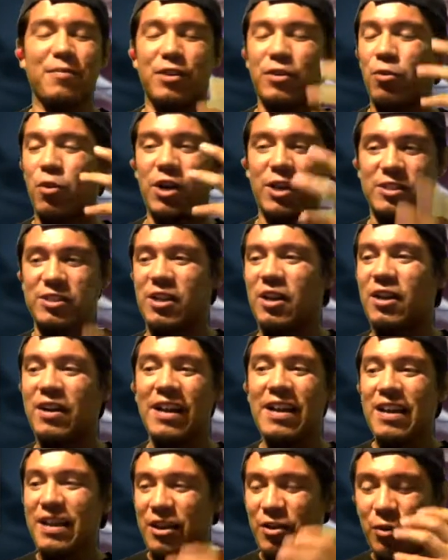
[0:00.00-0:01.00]
You want to talk,
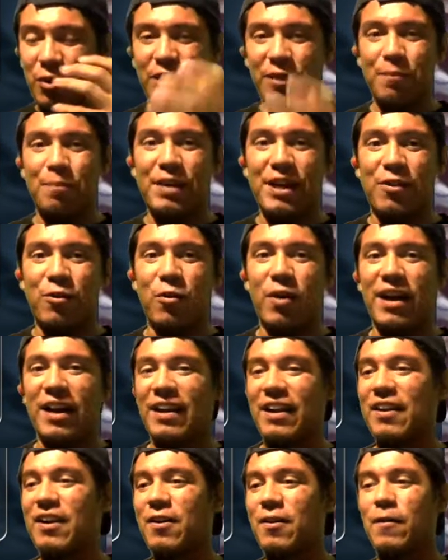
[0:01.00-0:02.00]
you don't want to be
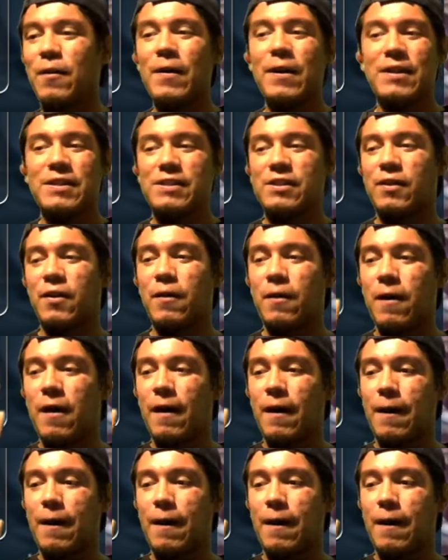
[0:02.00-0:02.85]
quiet, you know. So